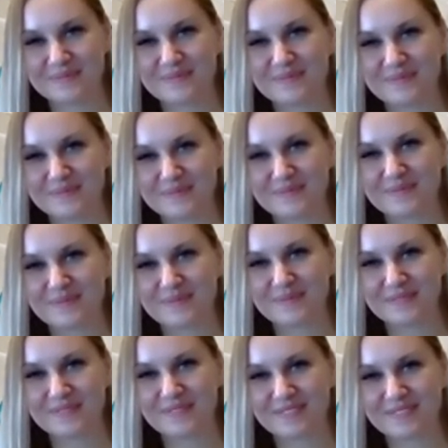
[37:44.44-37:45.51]

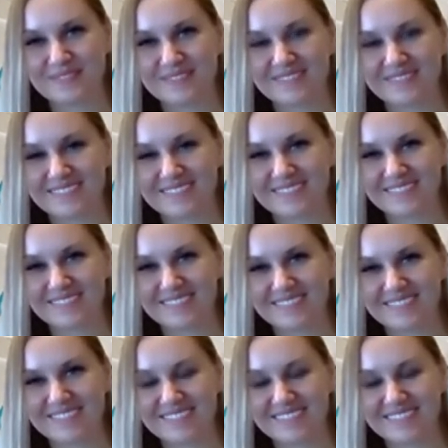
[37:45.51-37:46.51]
The person shown says nothing.